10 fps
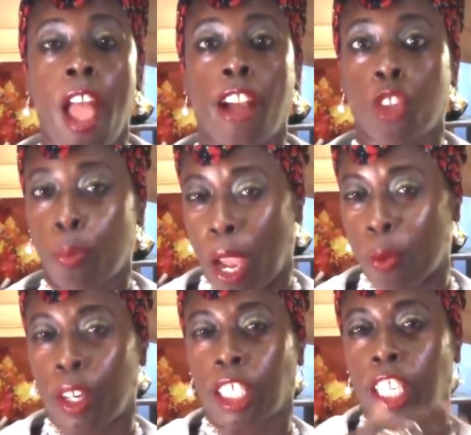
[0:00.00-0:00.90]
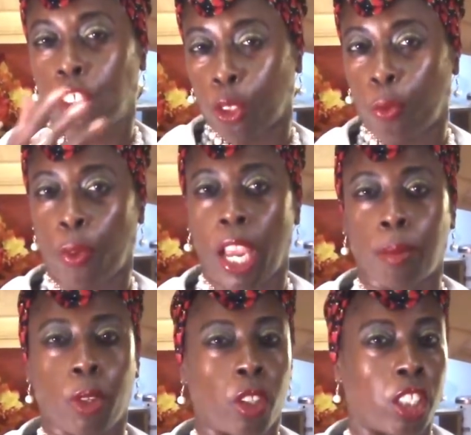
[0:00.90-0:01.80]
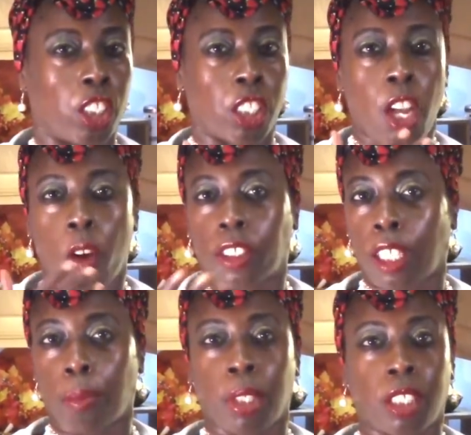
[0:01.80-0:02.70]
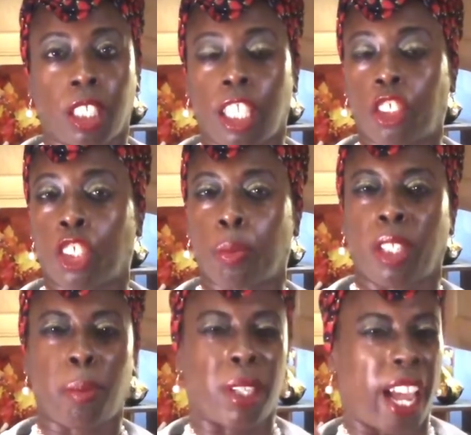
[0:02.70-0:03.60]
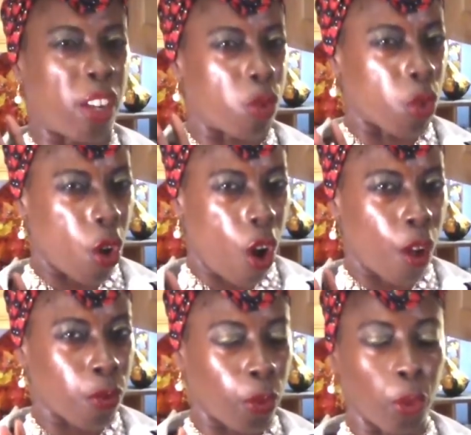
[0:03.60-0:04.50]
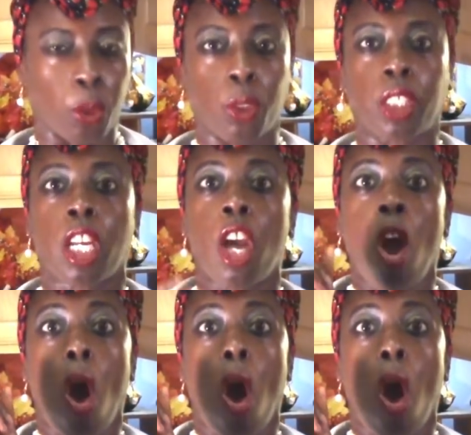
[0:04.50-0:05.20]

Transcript: and you might want to get your family on these or something delicious, but they'll be like raw foods.